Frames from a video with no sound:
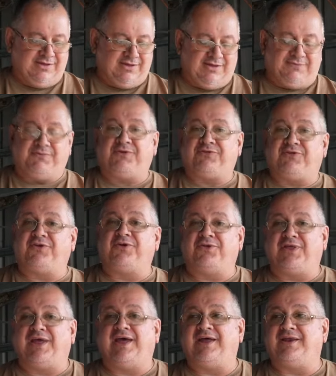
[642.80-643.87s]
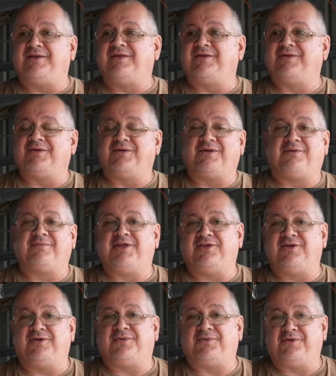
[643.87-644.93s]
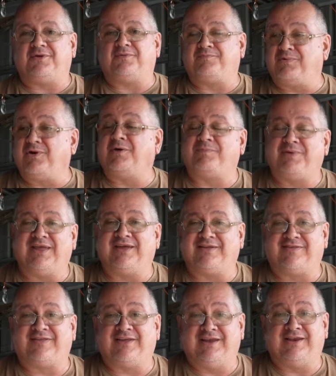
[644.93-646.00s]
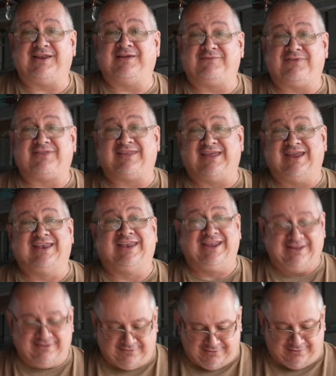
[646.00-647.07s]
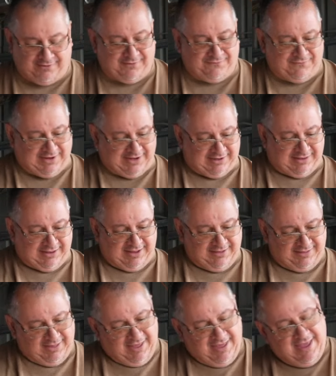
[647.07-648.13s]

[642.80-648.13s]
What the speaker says: If you do that, I mean, you could probably exceed even 10 years life out of these.